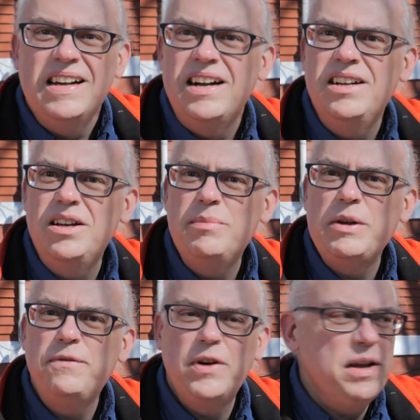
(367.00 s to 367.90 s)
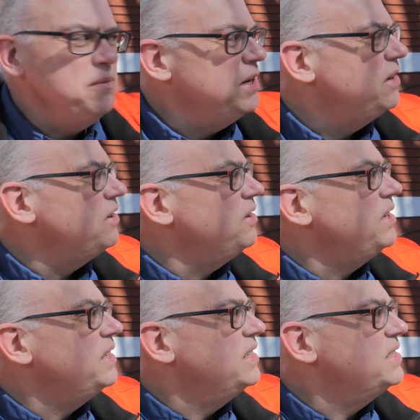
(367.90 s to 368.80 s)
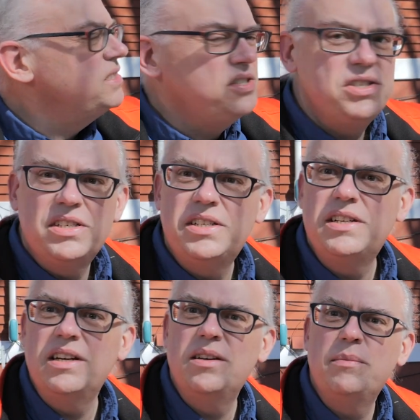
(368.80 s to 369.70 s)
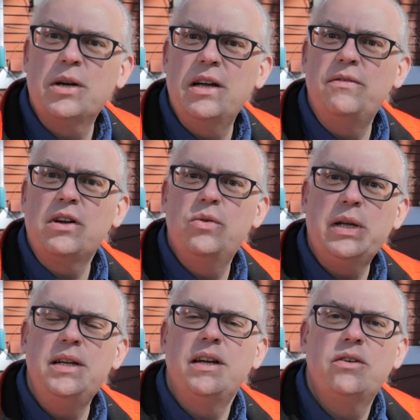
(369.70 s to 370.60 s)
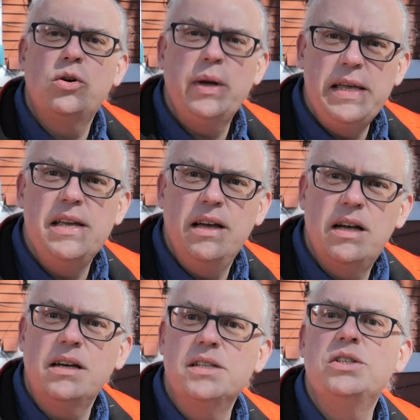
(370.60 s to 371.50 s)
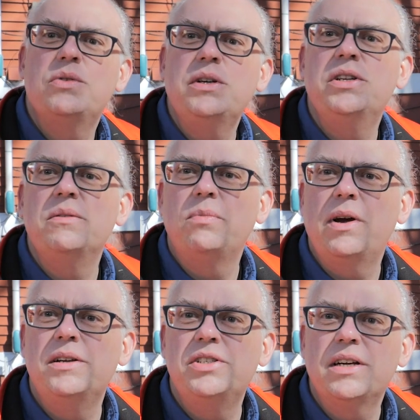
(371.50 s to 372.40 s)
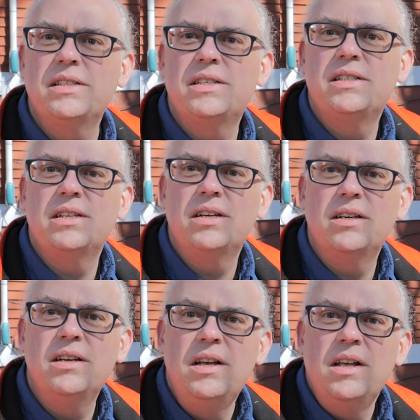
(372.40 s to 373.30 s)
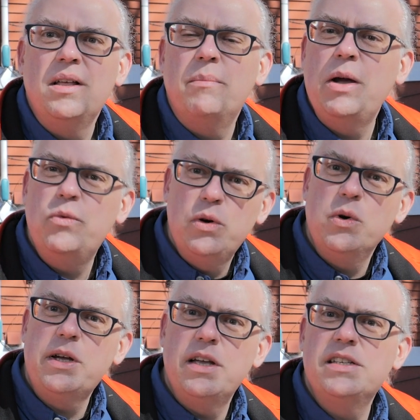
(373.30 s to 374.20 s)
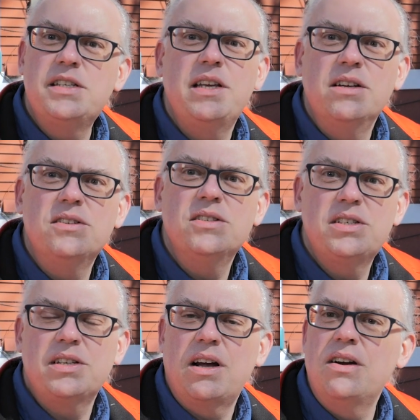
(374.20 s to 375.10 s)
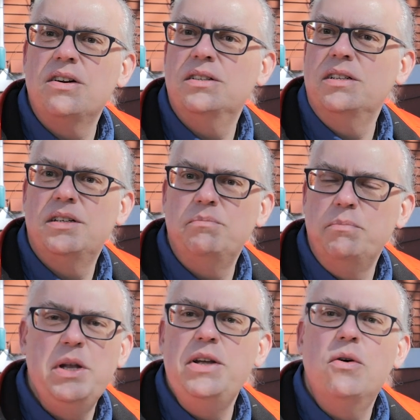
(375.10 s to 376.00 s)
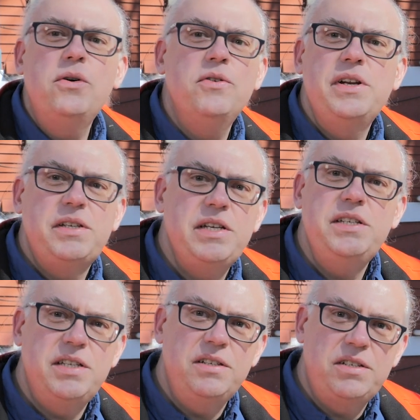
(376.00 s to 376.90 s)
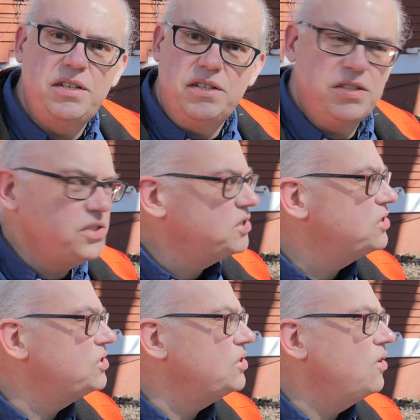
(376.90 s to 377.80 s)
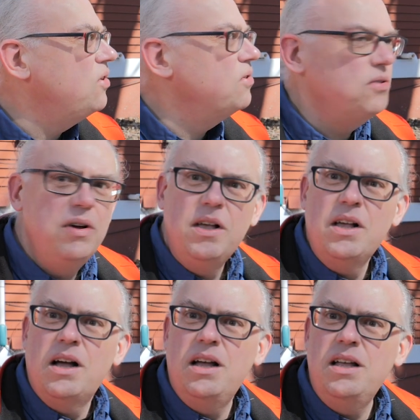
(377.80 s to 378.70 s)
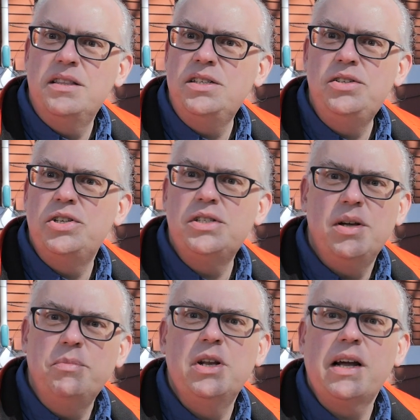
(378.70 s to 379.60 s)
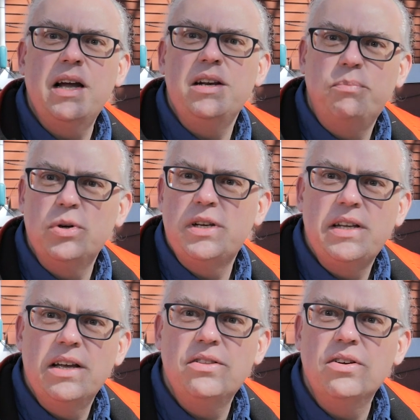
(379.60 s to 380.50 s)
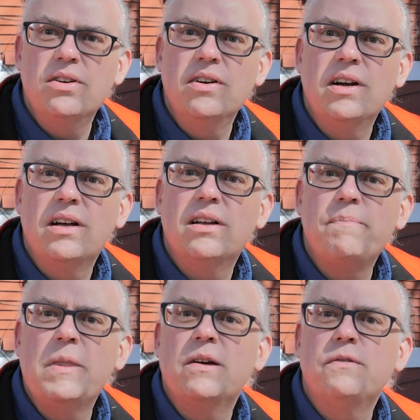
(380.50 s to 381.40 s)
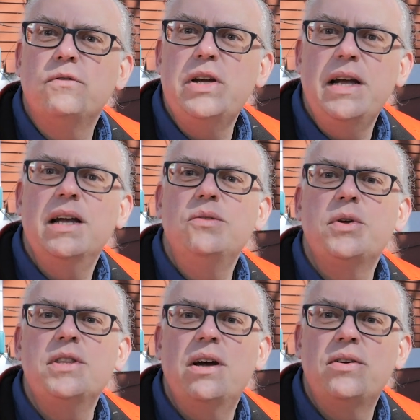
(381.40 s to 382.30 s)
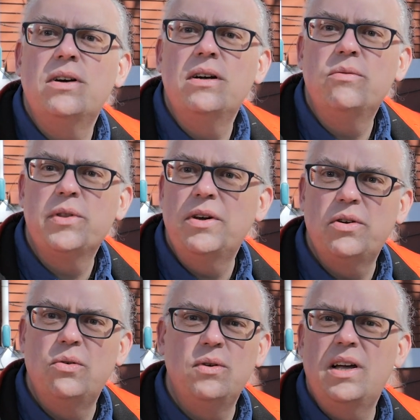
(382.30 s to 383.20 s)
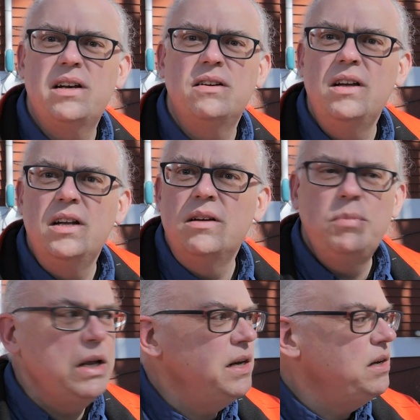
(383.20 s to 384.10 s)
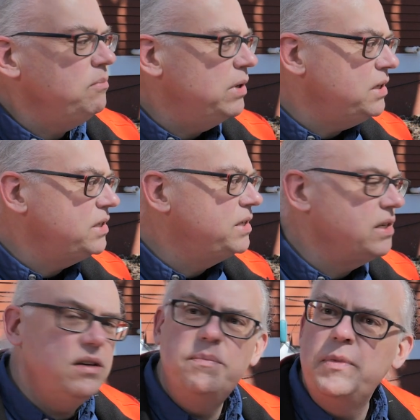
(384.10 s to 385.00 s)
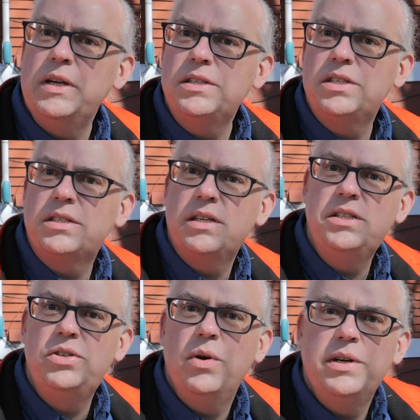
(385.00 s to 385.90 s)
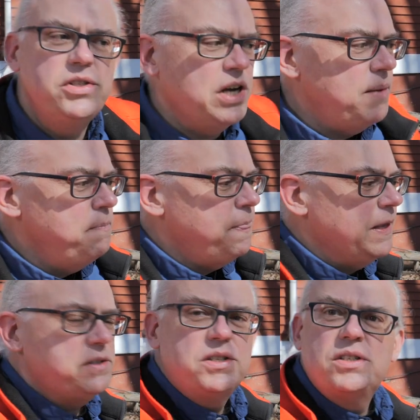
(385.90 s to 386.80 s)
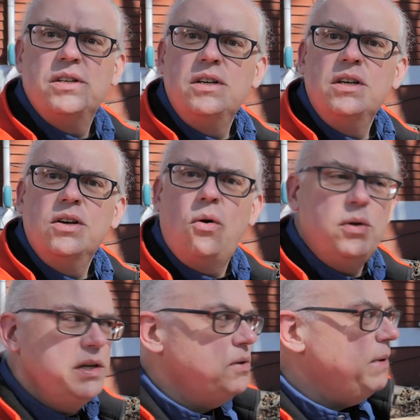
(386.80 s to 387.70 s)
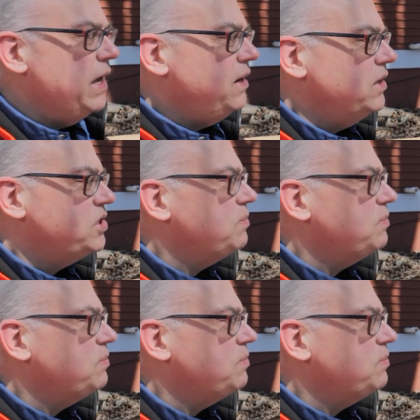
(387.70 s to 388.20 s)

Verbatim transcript: uh, my frame here is just um, kind of a quickly quickie uh, construction project. Uh, my woodworking skills are mediocre to decent. So uh, this is just something I kind of put together uh, uh, freehand without a without a whole lot of planning, but um, it's it's doing the job. It's holding the panel, it's